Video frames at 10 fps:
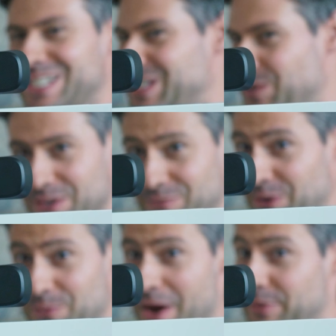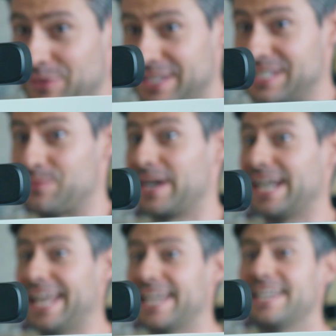a microphone,
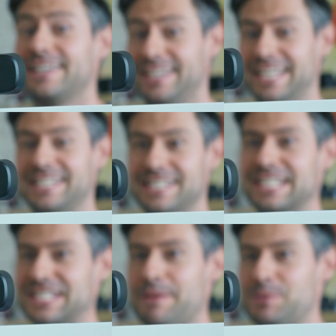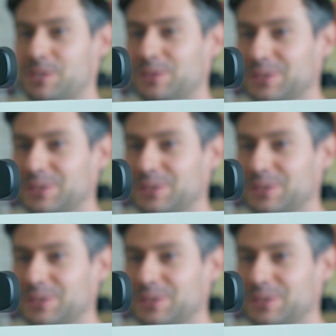soundbar and web